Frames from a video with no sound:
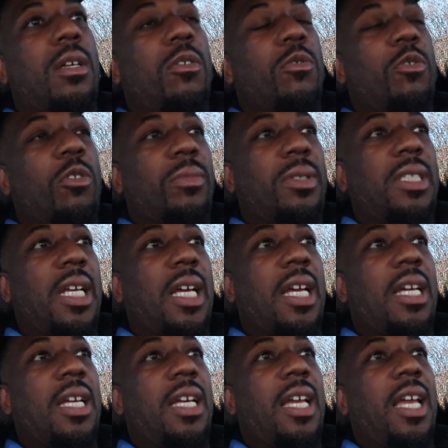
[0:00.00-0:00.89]
You know what I'm
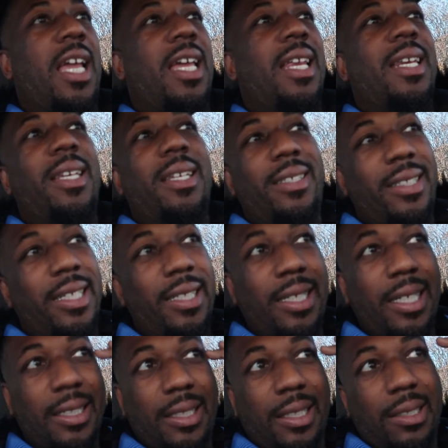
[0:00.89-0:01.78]
saying? And
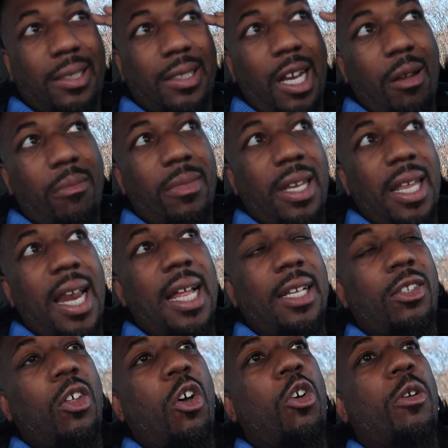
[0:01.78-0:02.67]
see, this is something that
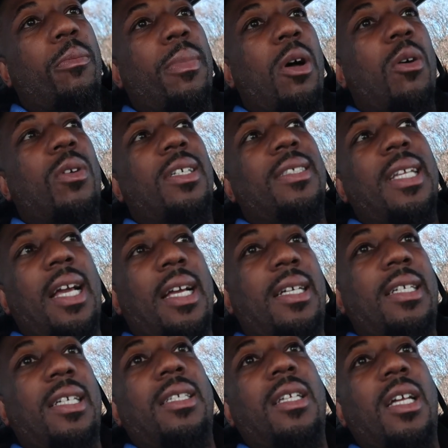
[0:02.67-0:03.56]
I thought about because I
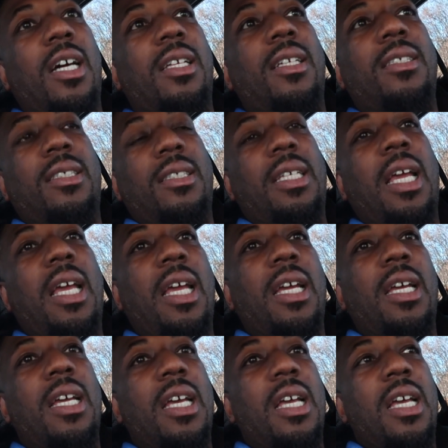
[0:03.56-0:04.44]
couldn't
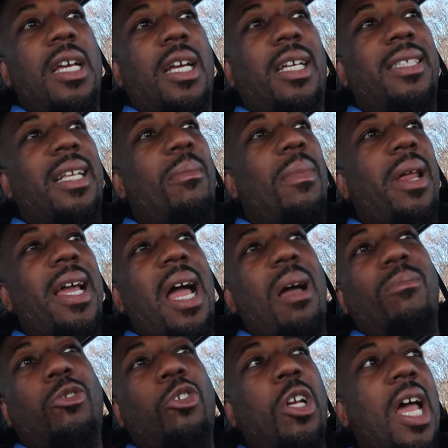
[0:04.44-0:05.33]
understand. Because I'm like,
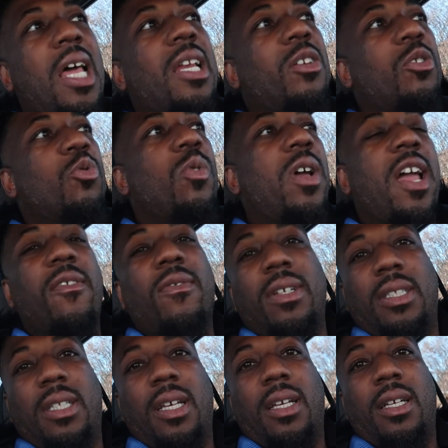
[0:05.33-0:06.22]
I'm trying to do
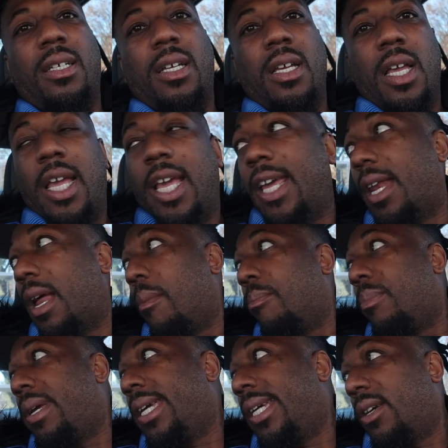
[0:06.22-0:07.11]
everything and
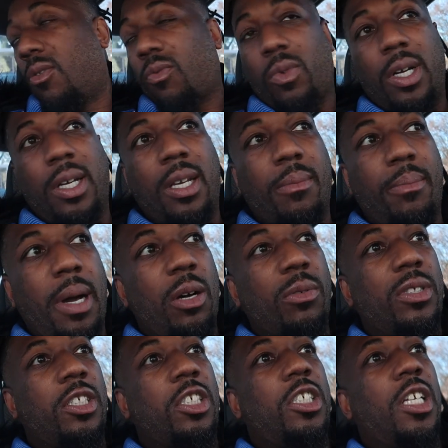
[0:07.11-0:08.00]
I'm being real
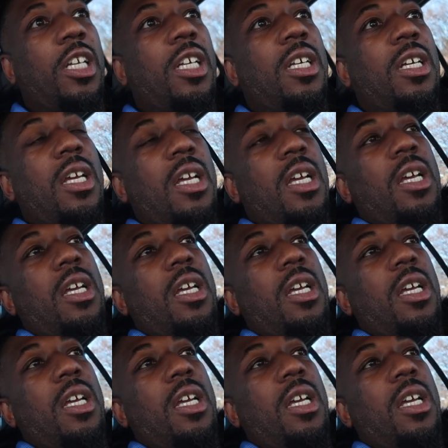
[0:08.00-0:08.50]
about the shit.